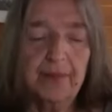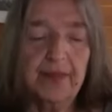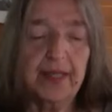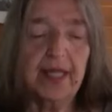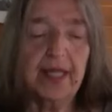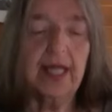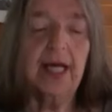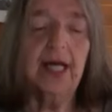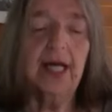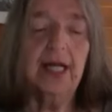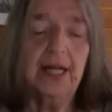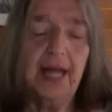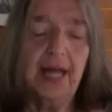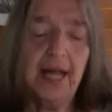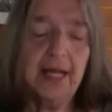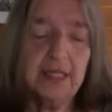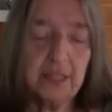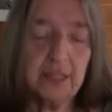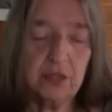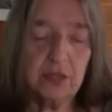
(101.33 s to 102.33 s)
The
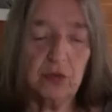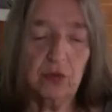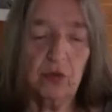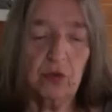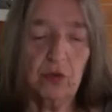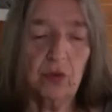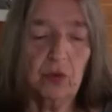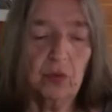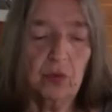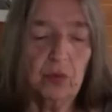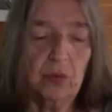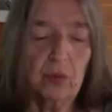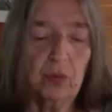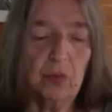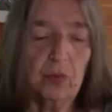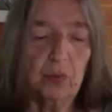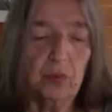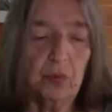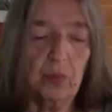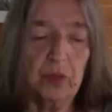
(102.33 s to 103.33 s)
collateral
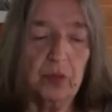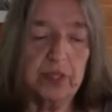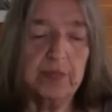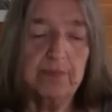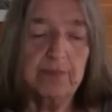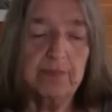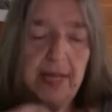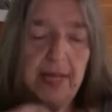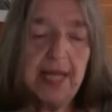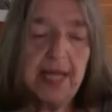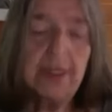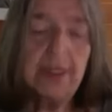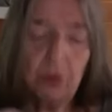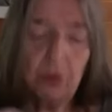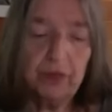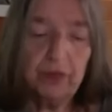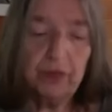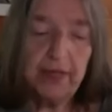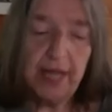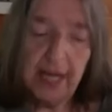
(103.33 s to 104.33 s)
was me,
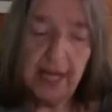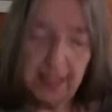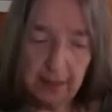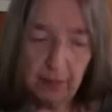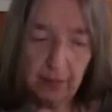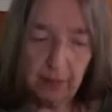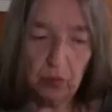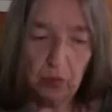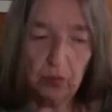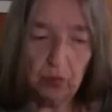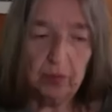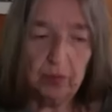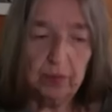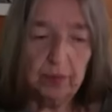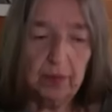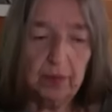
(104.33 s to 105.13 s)
not the animal.